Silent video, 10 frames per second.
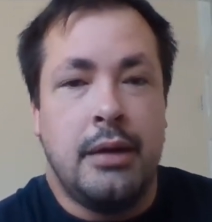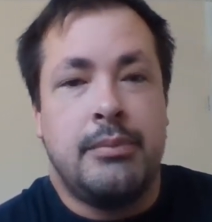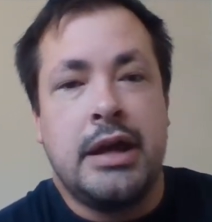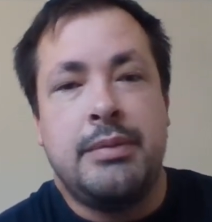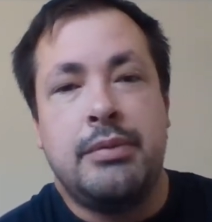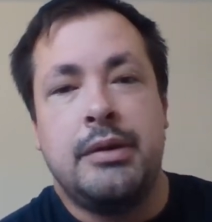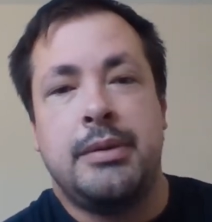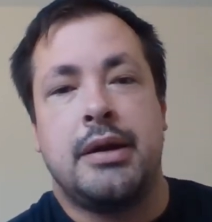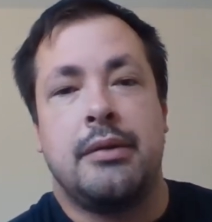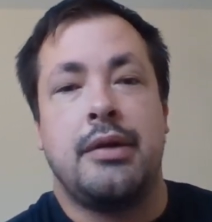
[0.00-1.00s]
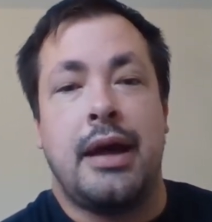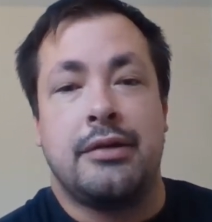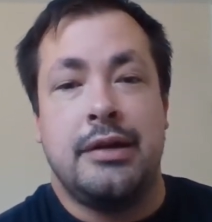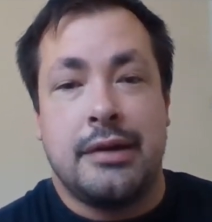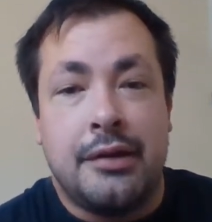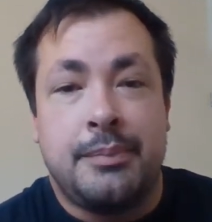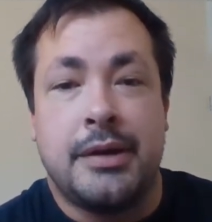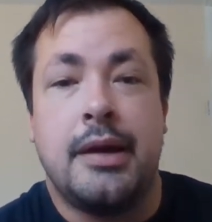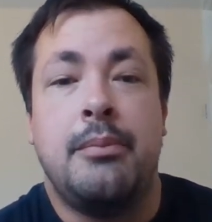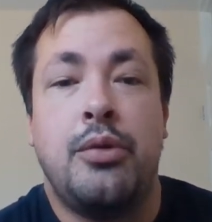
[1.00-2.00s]
Maybe when it actually does
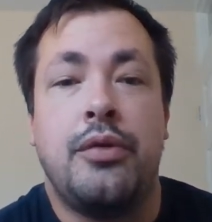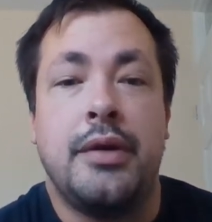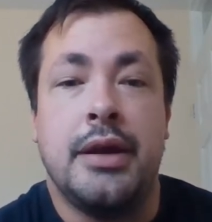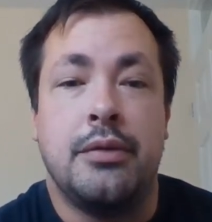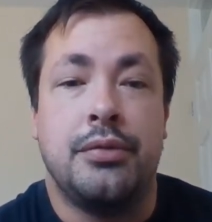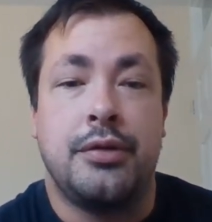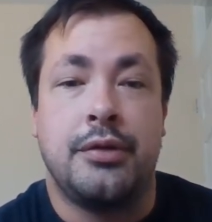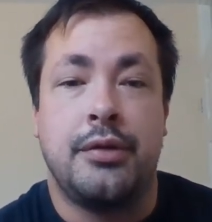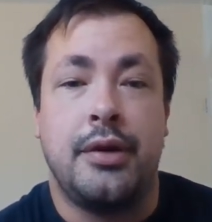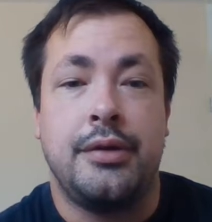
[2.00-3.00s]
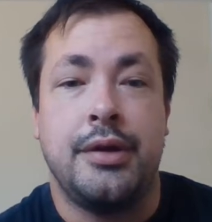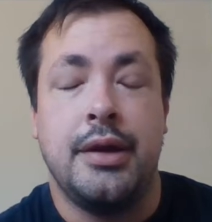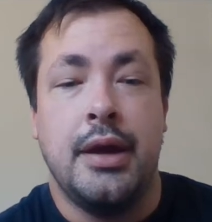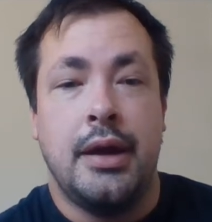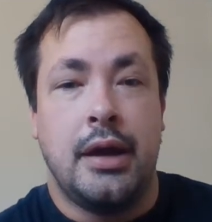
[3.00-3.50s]
become more of an equal society